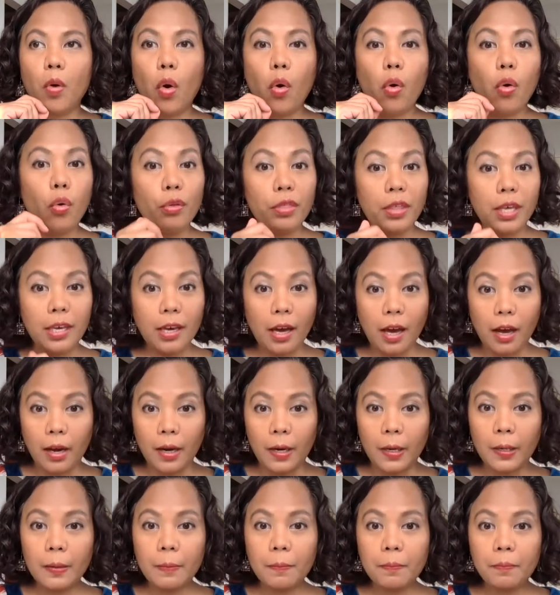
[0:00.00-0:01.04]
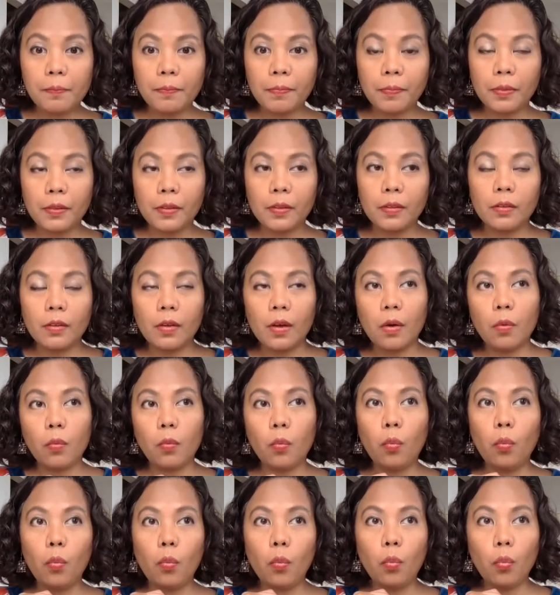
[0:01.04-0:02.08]
who they are,
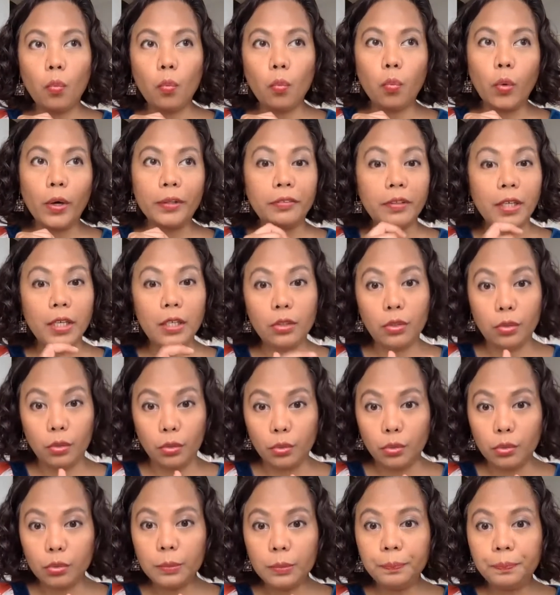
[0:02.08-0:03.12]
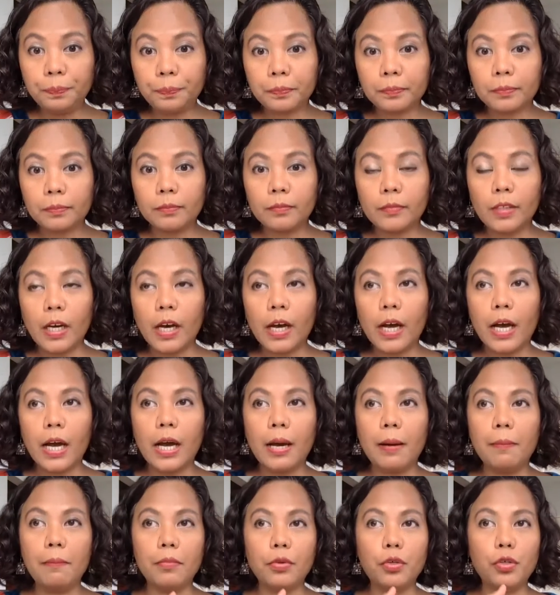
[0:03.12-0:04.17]
what they do.
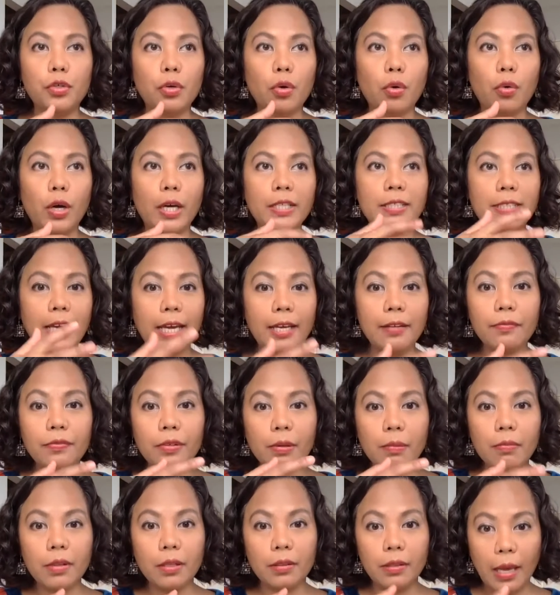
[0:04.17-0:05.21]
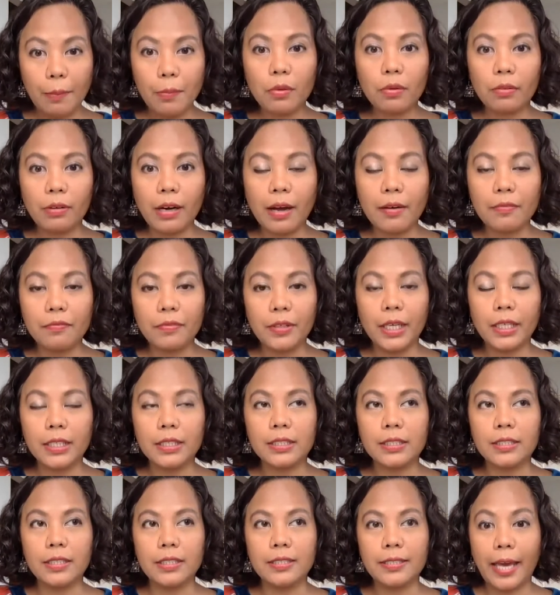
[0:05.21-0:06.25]
Aside from the
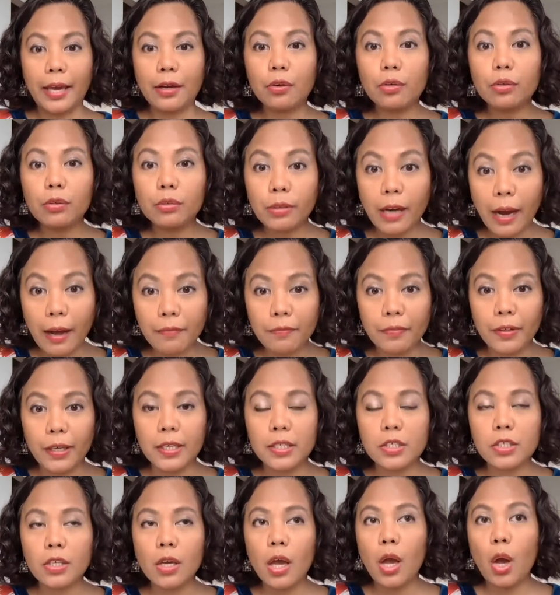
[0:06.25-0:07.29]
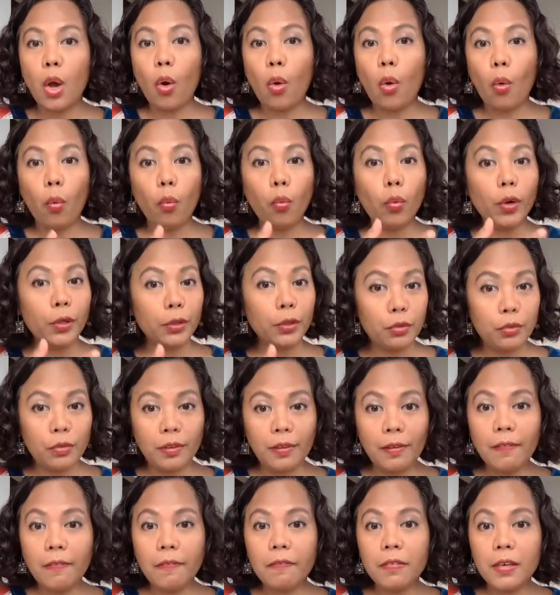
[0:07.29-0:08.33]
demographics, the psychographics, what do
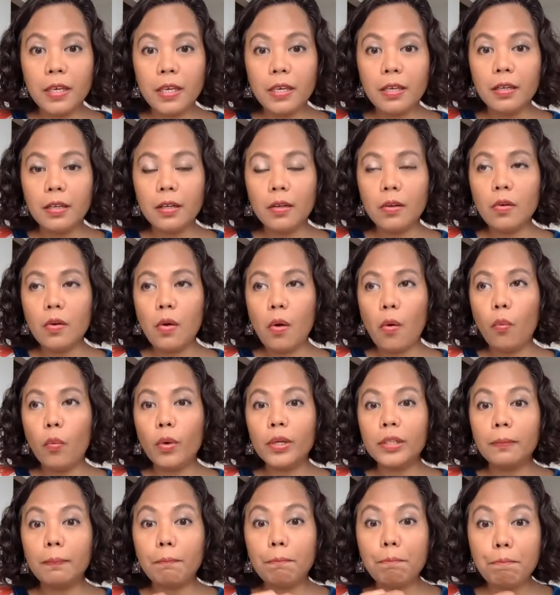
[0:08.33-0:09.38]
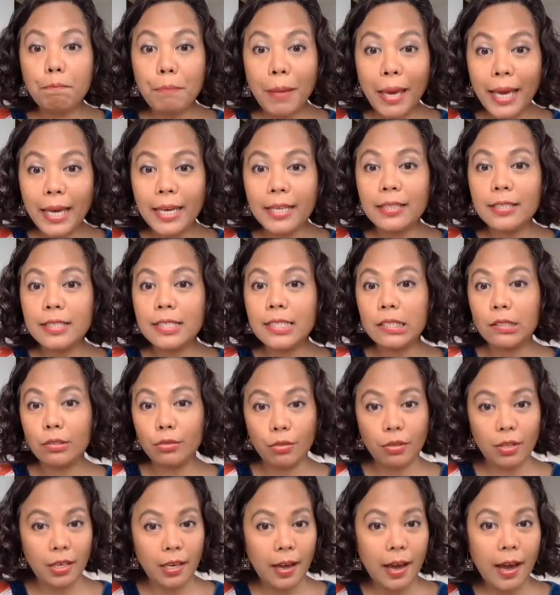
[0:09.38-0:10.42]
they feel? What pains
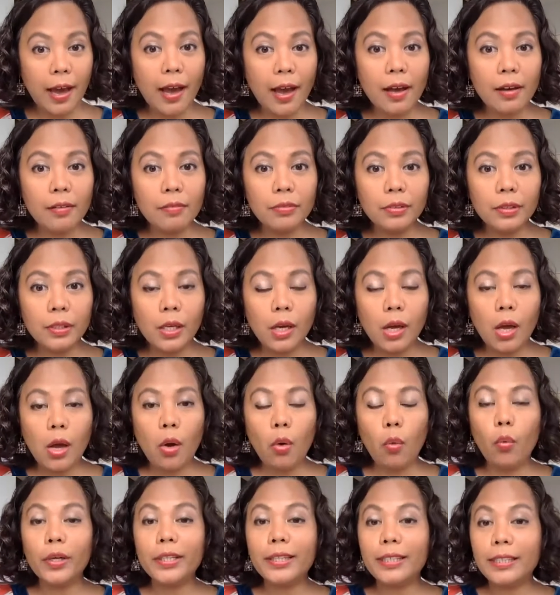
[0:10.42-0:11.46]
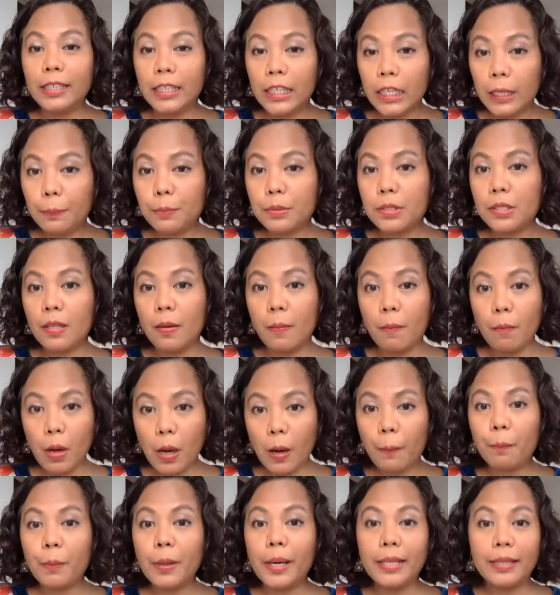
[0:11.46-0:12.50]
do they have? What keeps them
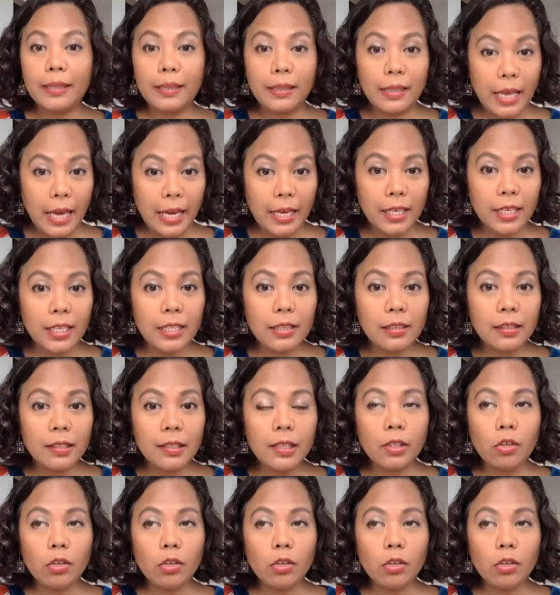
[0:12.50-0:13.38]
up at night?